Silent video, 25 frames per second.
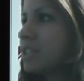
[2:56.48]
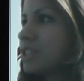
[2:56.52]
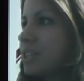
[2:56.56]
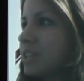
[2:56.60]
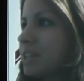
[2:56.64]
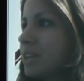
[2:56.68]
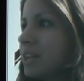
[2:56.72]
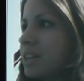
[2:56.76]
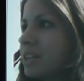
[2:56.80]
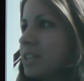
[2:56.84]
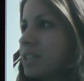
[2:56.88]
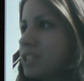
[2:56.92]

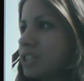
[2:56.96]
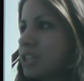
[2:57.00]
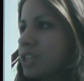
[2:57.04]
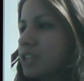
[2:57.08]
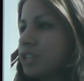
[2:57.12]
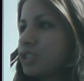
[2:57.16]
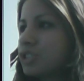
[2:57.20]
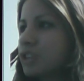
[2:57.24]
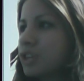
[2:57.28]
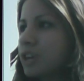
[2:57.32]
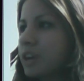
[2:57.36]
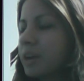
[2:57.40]
does. She has
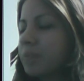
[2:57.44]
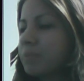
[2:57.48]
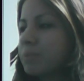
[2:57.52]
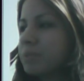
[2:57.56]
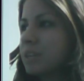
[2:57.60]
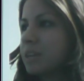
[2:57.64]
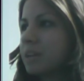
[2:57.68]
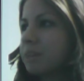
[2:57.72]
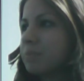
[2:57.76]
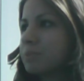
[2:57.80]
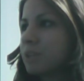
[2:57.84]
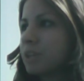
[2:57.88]
tramp
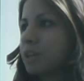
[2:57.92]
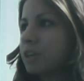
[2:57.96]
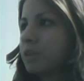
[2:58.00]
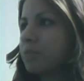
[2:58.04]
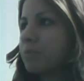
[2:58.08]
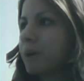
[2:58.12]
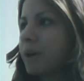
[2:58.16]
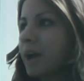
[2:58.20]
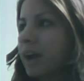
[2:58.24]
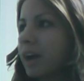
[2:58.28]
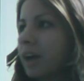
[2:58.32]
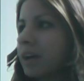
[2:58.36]
stamps on her
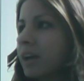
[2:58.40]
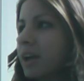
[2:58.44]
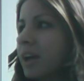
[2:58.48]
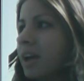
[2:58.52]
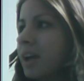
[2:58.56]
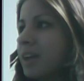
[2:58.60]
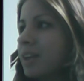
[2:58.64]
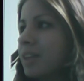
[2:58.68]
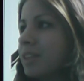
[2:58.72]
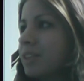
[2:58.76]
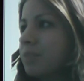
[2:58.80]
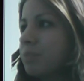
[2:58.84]
back.
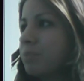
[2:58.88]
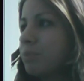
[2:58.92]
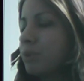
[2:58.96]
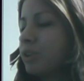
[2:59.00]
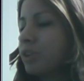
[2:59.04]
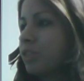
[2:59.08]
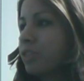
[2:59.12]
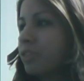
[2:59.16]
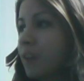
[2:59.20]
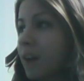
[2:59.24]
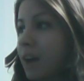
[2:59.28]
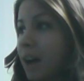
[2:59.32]
They put a
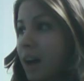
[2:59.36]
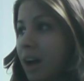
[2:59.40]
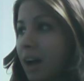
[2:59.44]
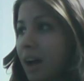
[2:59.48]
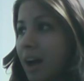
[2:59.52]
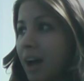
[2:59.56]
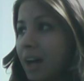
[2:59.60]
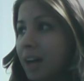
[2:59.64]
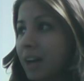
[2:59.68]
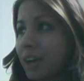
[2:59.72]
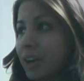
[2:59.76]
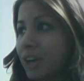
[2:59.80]
thong
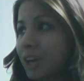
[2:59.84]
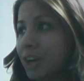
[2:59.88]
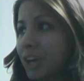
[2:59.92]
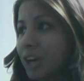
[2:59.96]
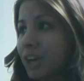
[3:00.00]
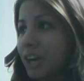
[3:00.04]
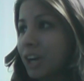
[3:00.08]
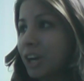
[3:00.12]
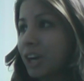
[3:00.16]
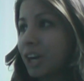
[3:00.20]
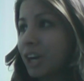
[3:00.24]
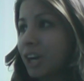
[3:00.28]
on
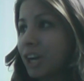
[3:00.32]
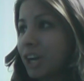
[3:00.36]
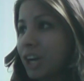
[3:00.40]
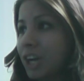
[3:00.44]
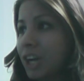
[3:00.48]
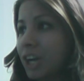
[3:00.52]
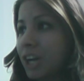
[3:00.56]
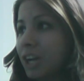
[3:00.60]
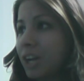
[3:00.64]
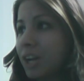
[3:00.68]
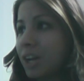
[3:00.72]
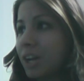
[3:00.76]
her,
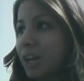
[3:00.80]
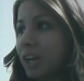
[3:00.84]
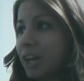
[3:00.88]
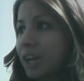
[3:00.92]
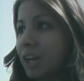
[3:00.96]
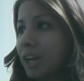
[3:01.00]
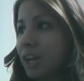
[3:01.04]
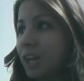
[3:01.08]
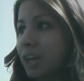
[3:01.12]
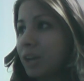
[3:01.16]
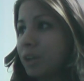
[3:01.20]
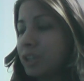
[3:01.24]

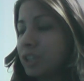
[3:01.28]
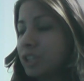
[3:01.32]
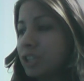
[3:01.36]
and